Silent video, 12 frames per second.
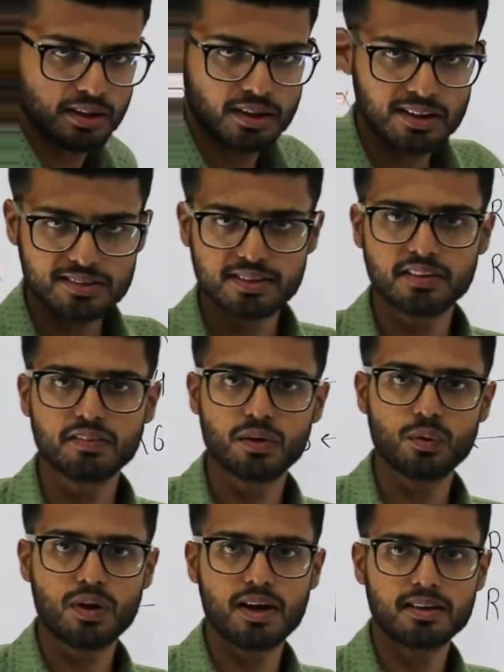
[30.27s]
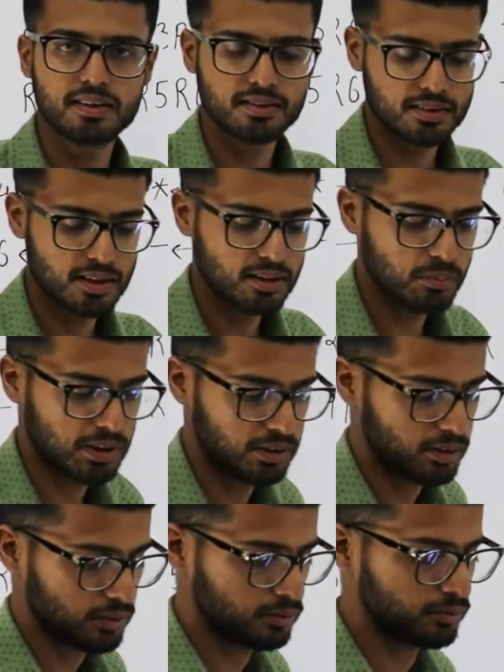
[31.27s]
Let's have a look at the statement.